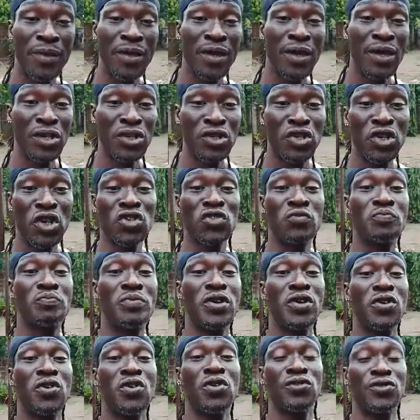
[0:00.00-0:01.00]
just
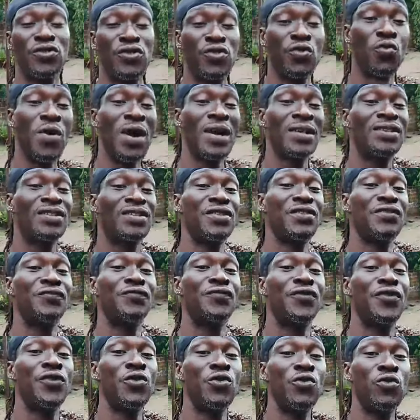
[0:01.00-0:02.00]
because you want the
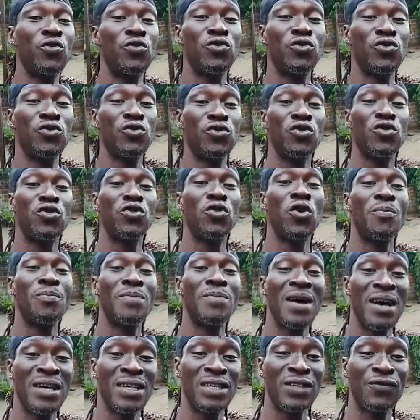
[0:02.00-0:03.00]
views,
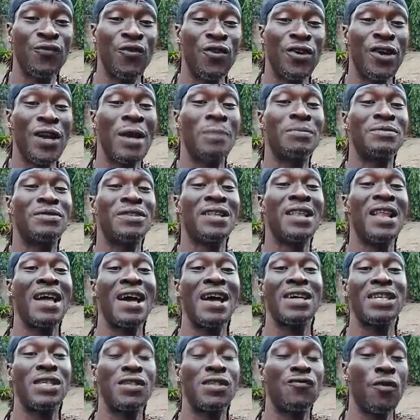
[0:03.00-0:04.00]
numbers for
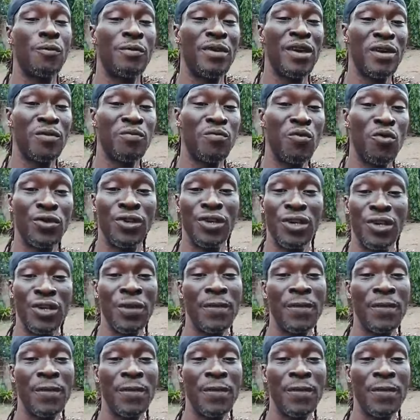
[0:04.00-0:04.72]
capitalize, for make money.